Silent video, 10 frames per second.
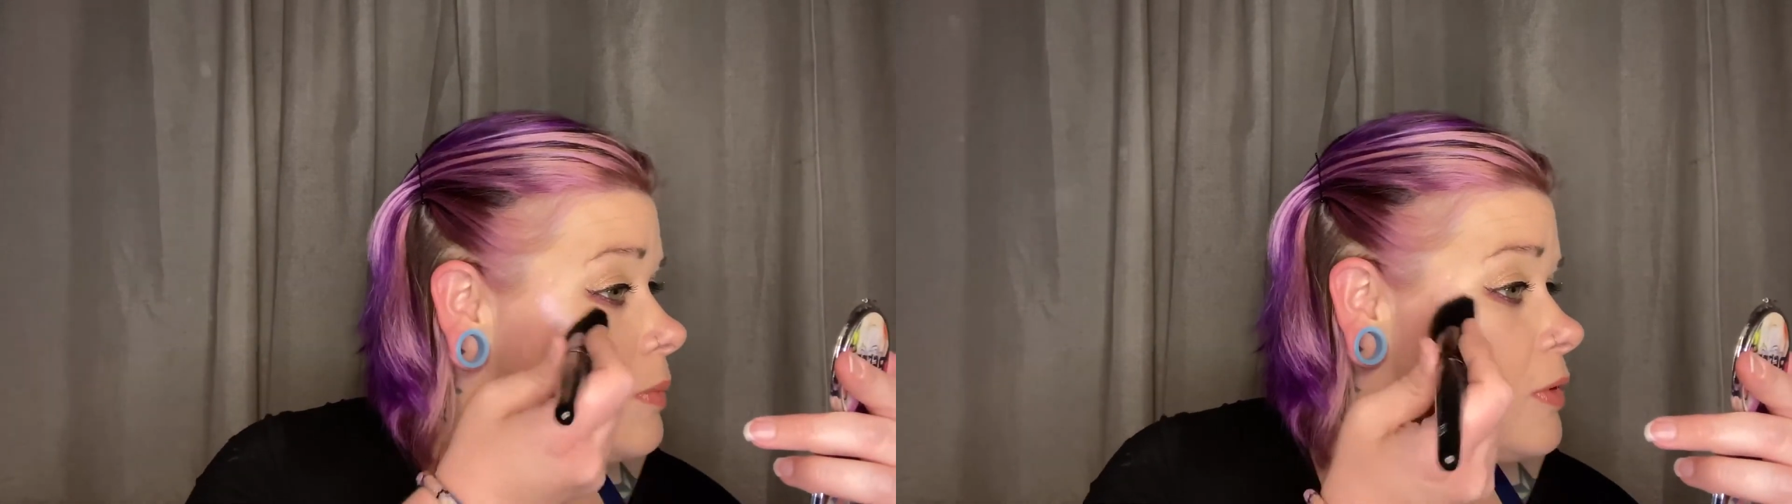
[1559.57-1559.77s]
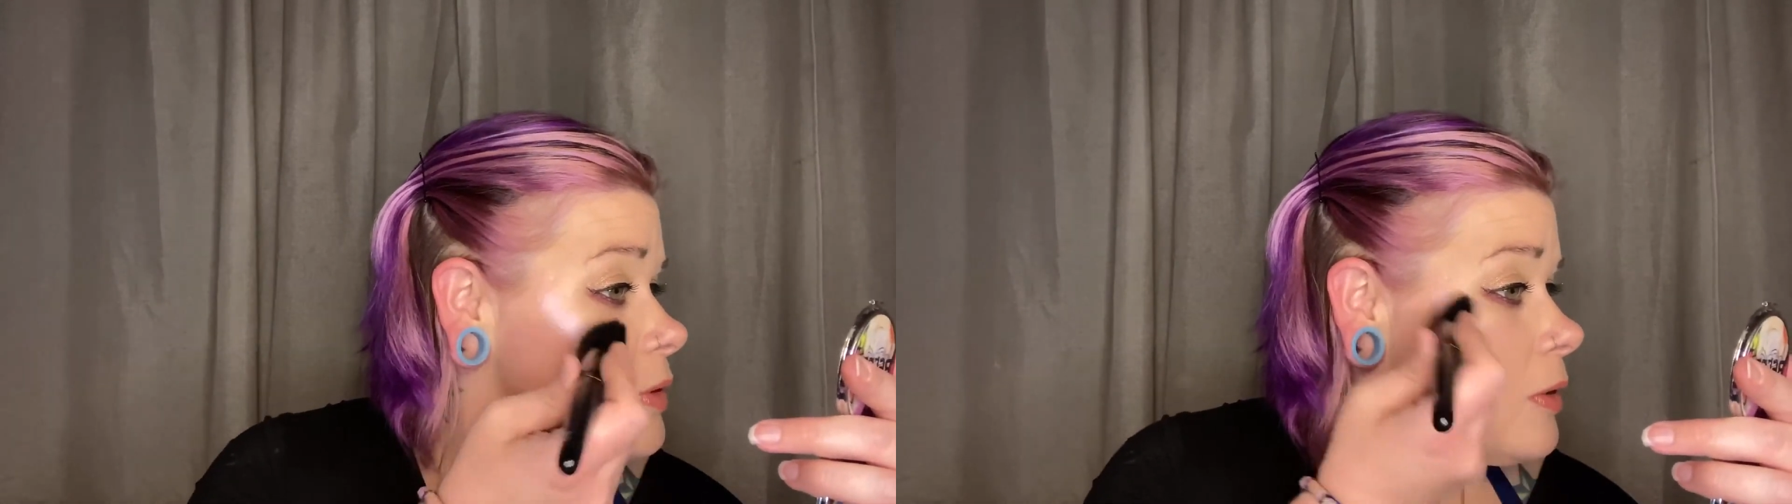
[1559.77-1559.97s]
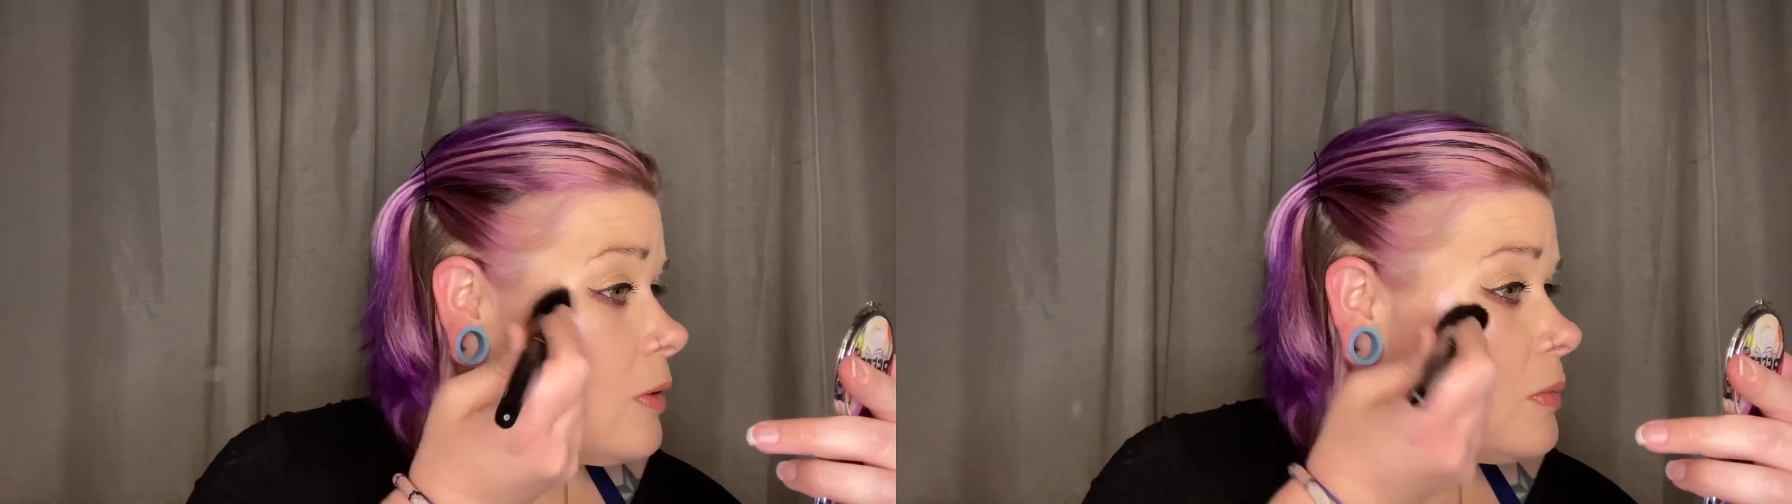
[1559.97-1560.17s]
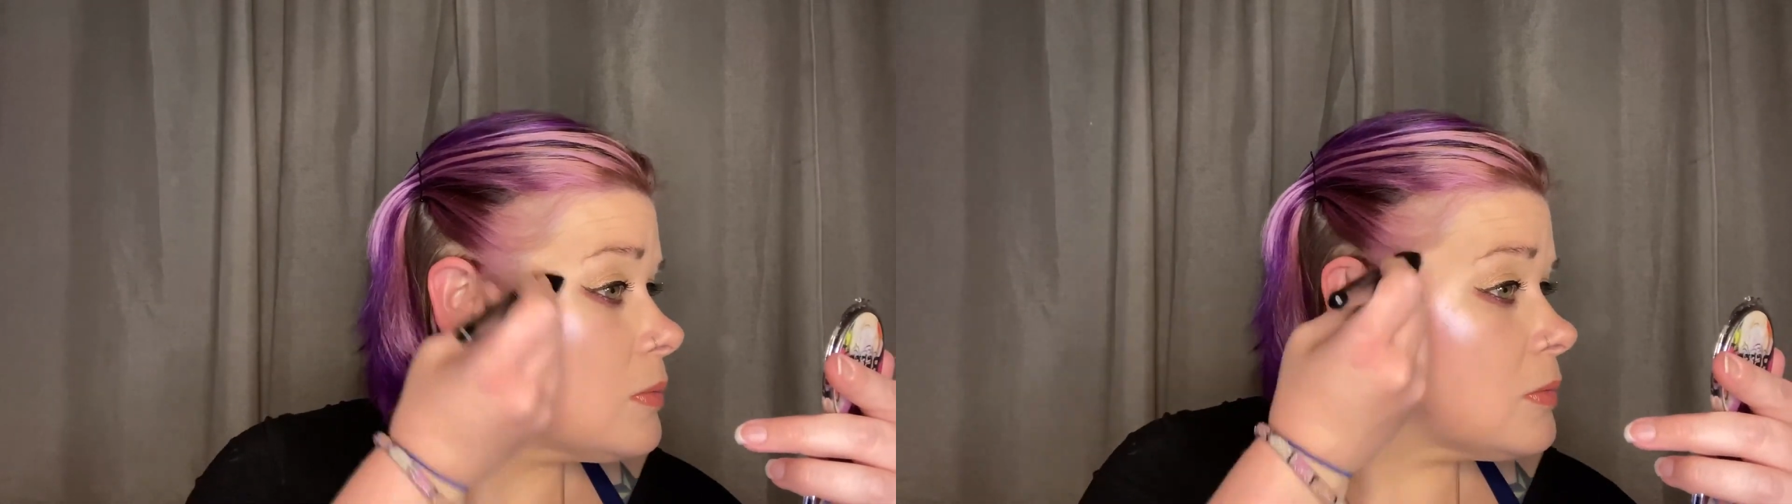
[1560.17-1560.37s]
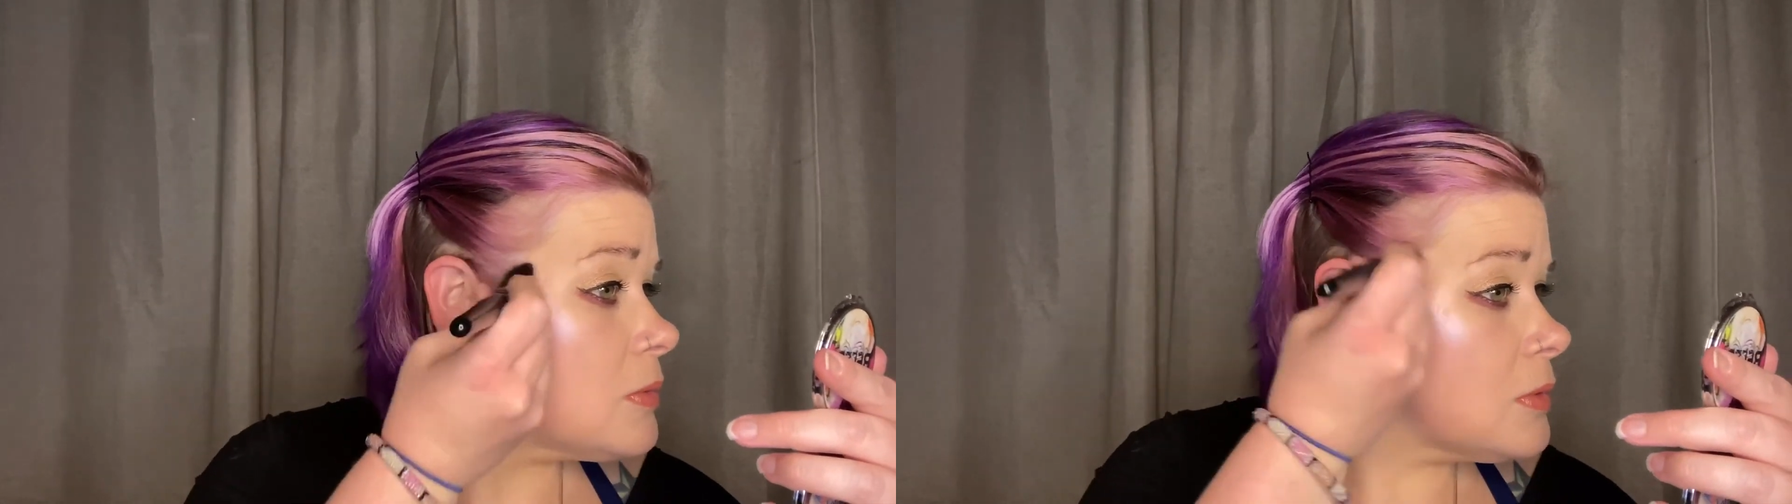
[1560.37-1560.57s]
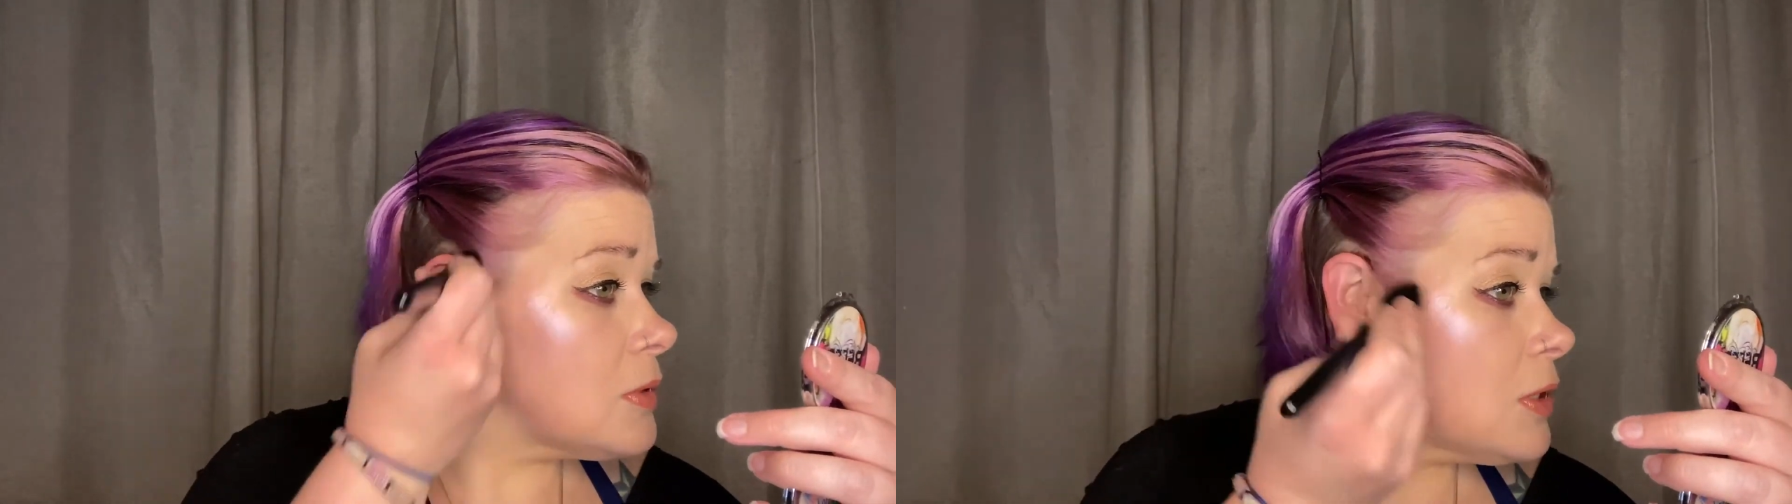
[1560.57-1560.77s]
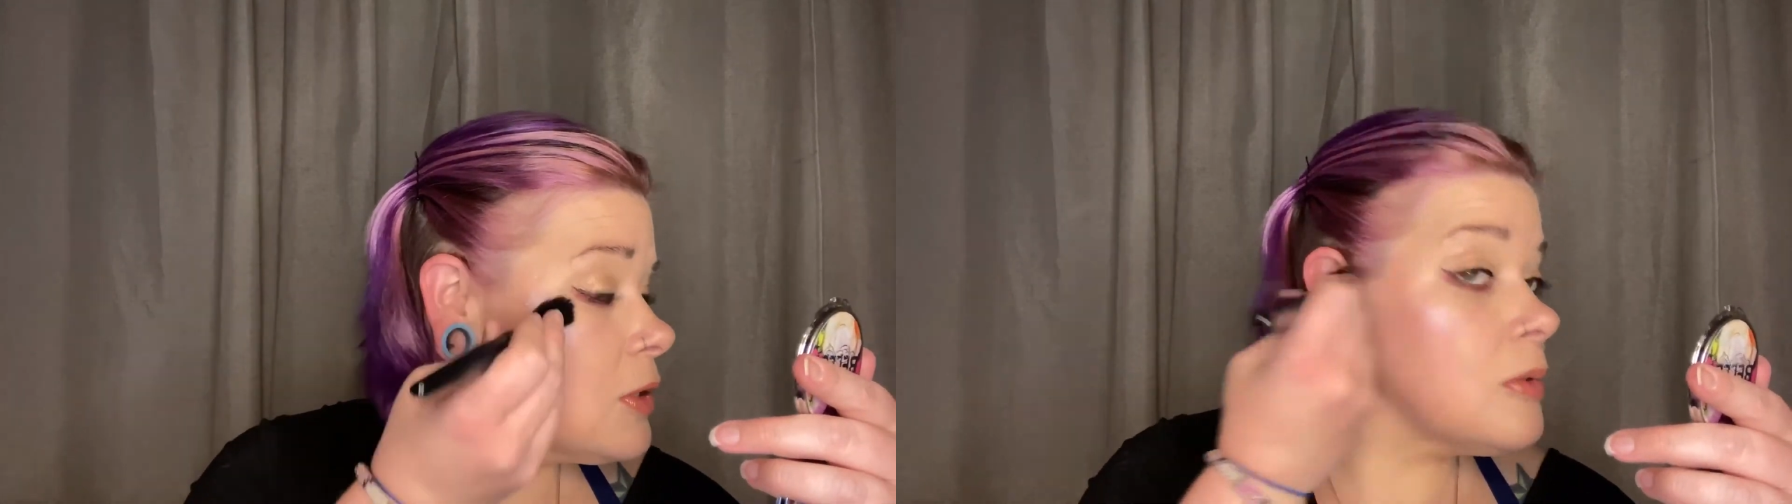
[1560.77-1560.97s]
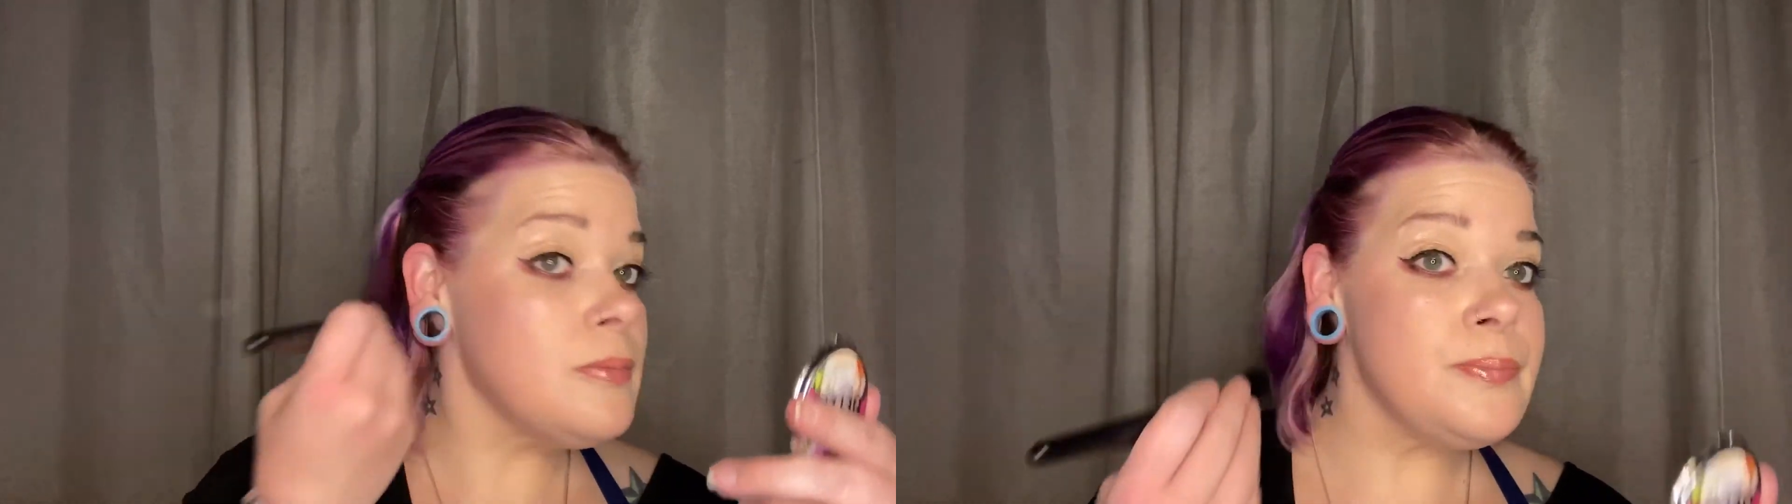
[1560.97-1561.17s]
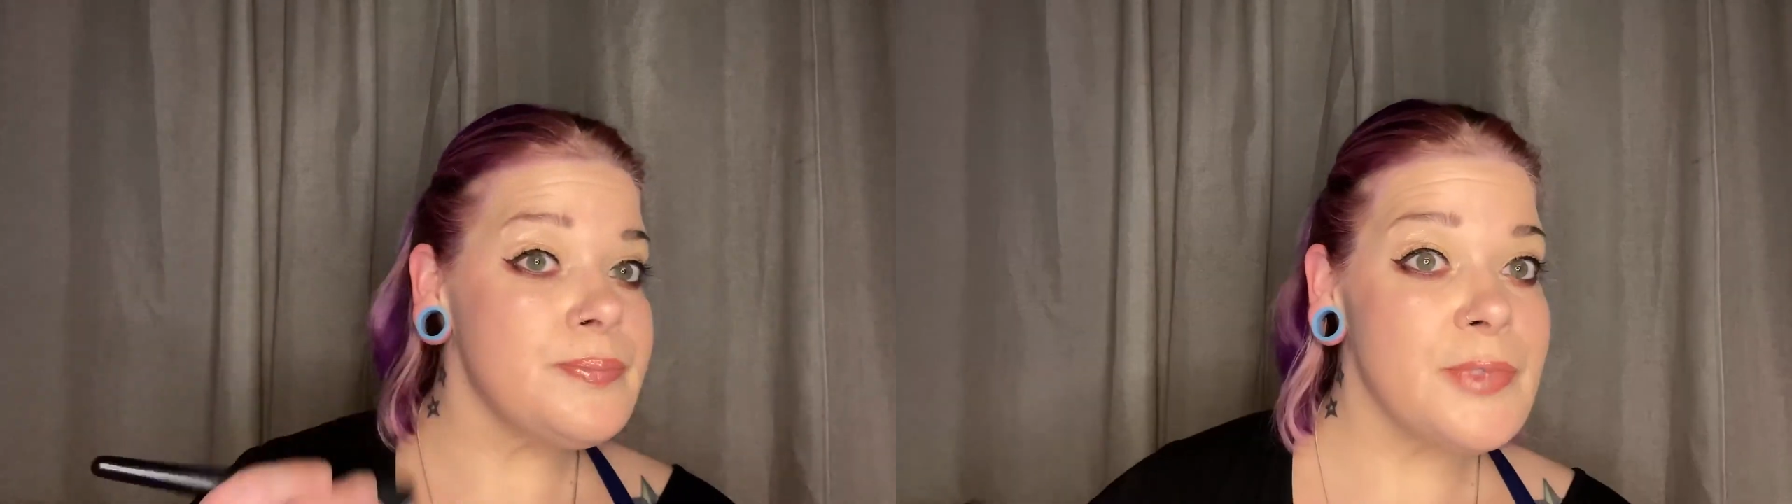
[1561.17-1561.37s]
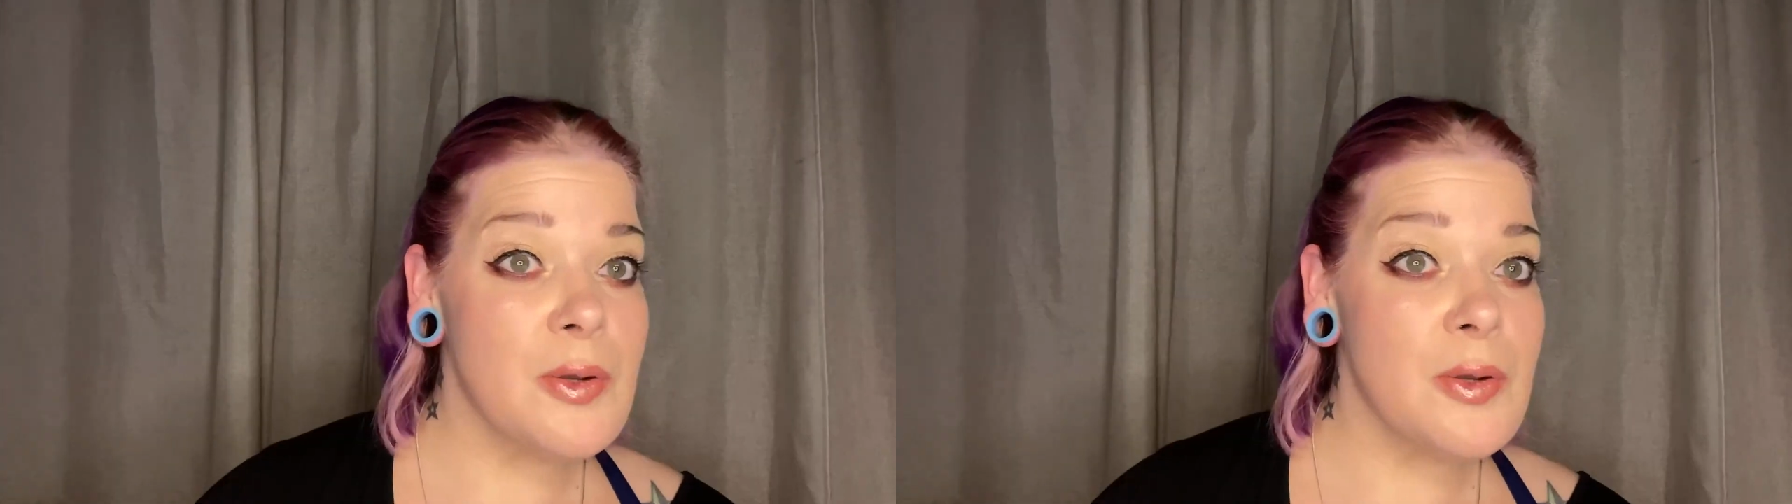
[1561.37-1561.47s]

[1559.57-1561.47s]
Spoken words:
still, so oh